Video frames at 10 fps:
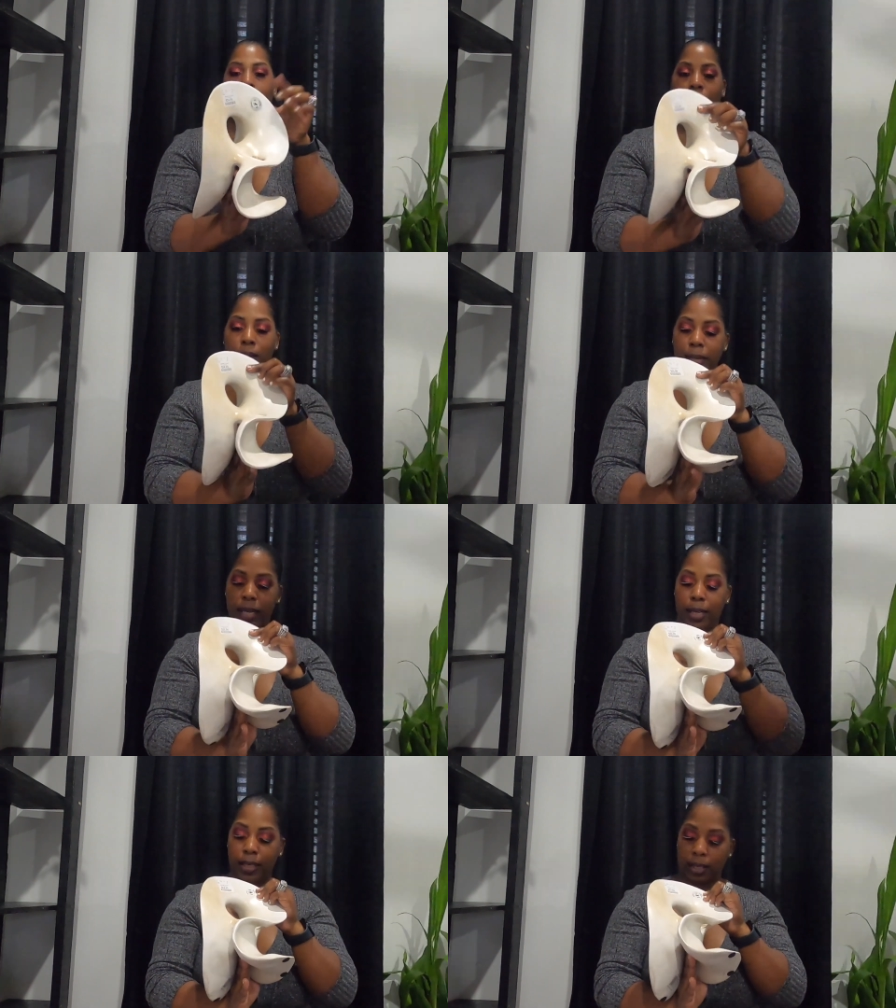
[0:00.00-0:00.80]

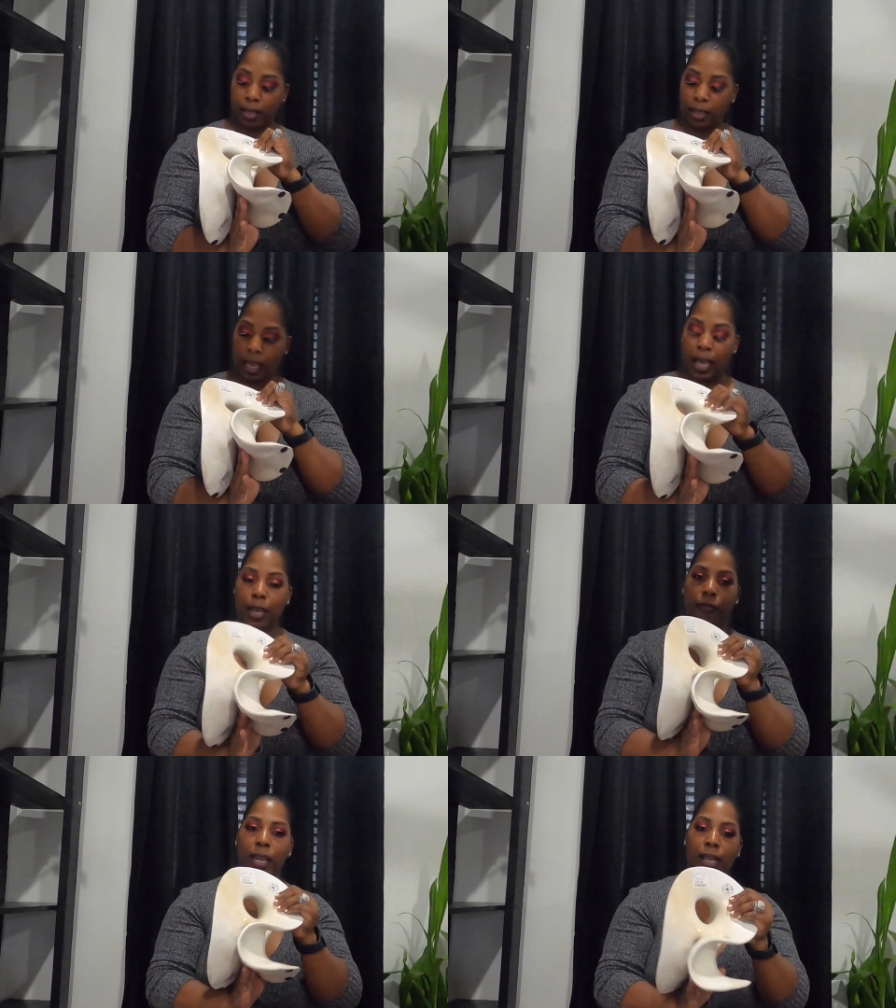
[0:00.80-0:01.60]
HomeGoods,
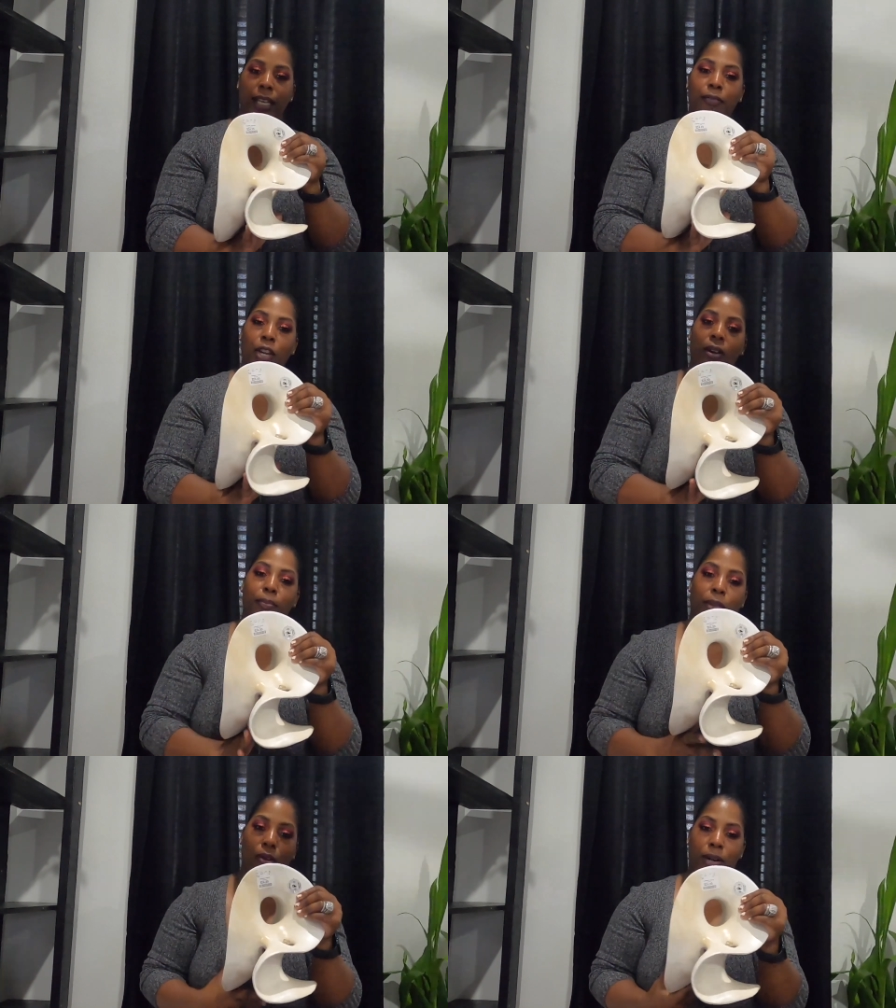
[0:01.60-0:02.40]
if any of your
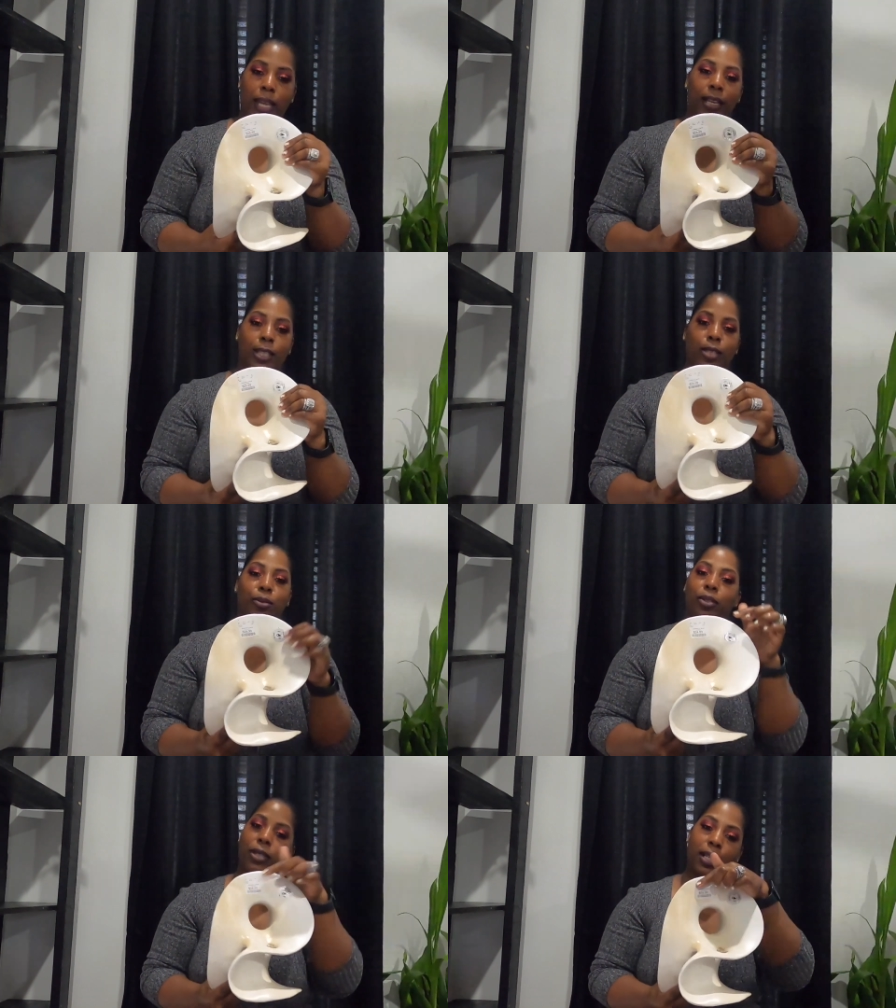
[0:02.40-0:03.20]
employees who
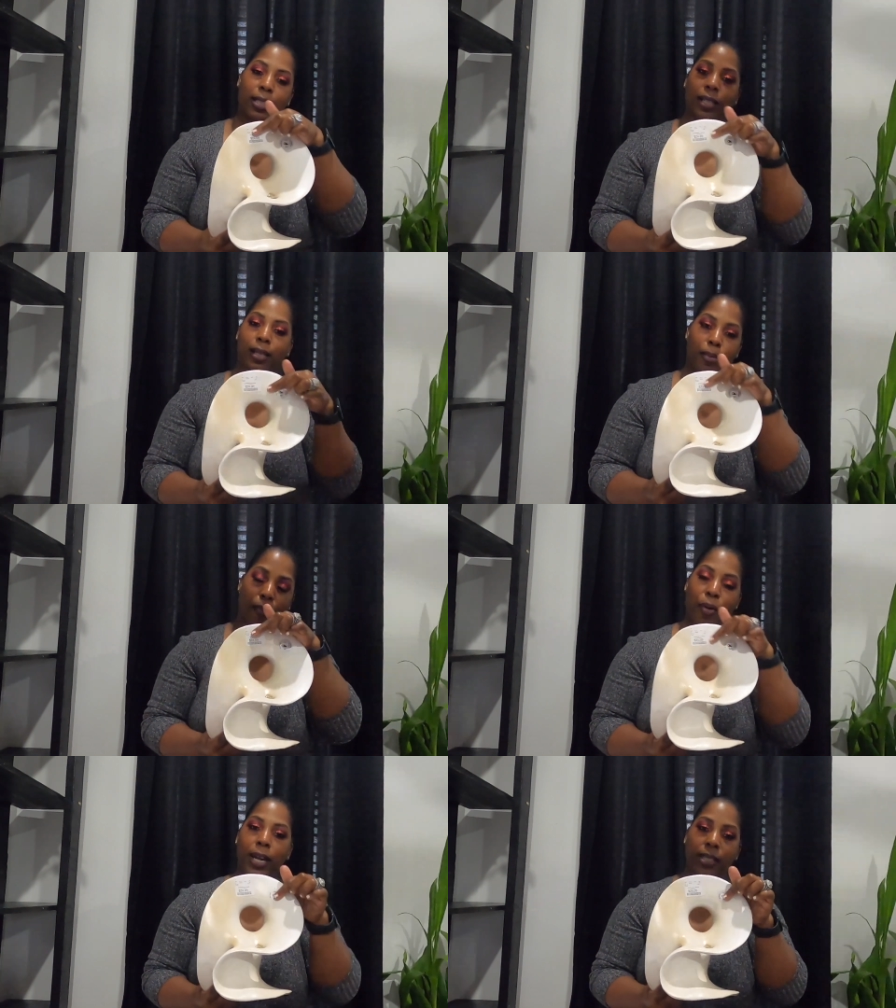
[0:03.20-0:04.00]
do these little
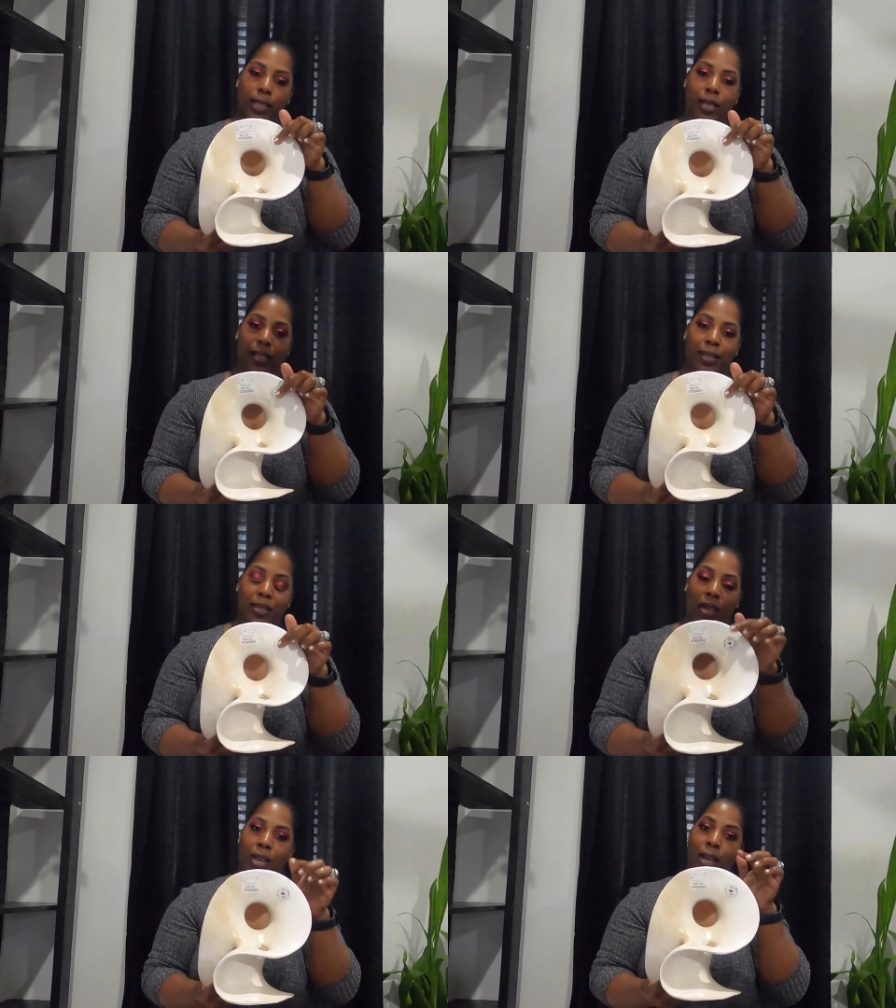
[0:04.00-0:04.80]
pricings
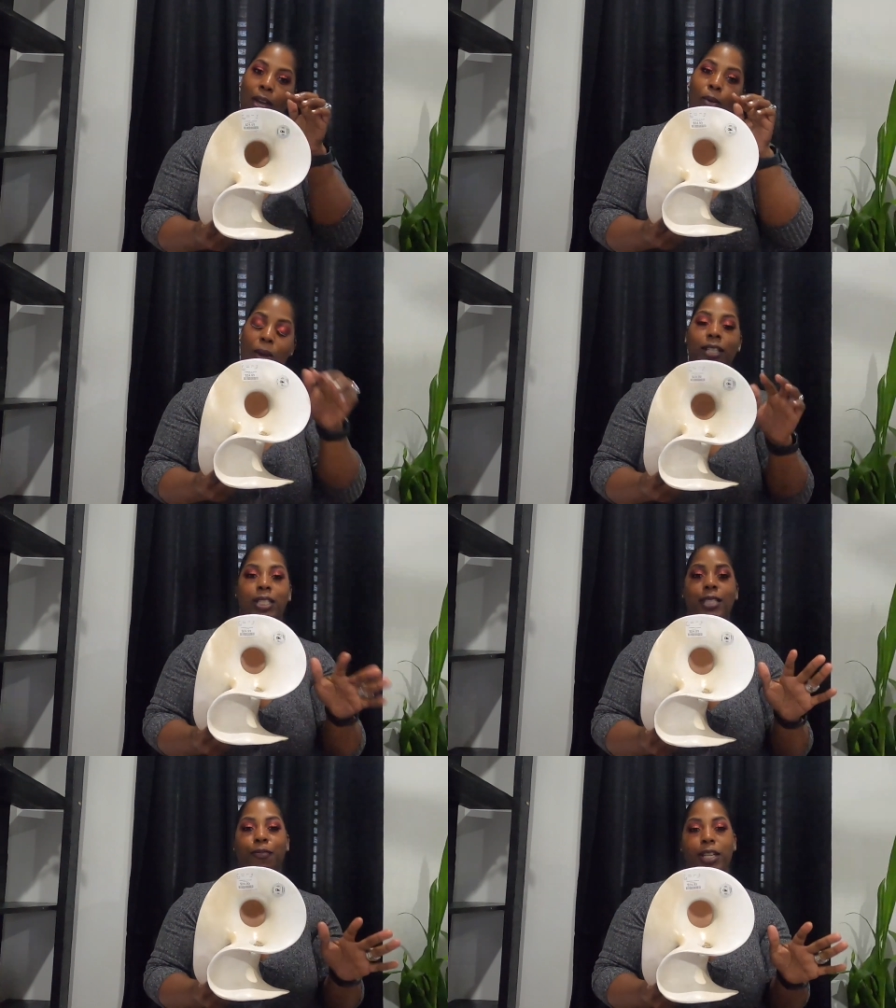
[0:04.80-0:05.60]
watch
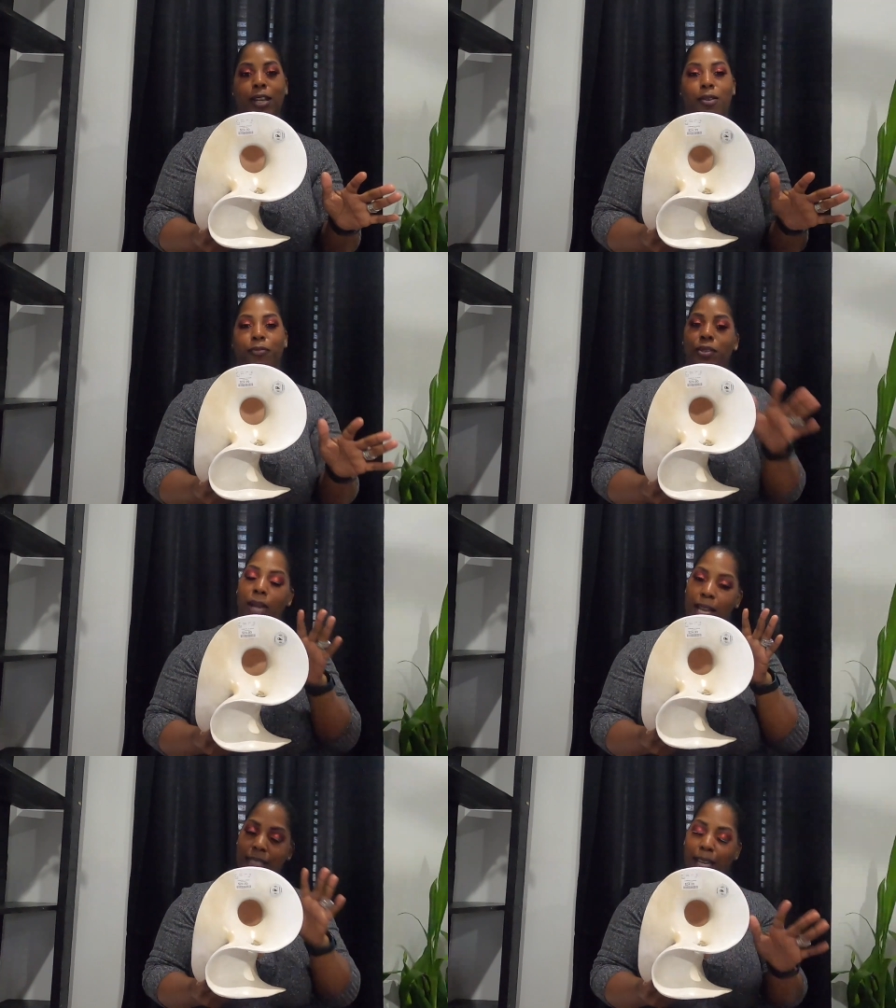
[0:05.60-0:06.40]
this video, if you guys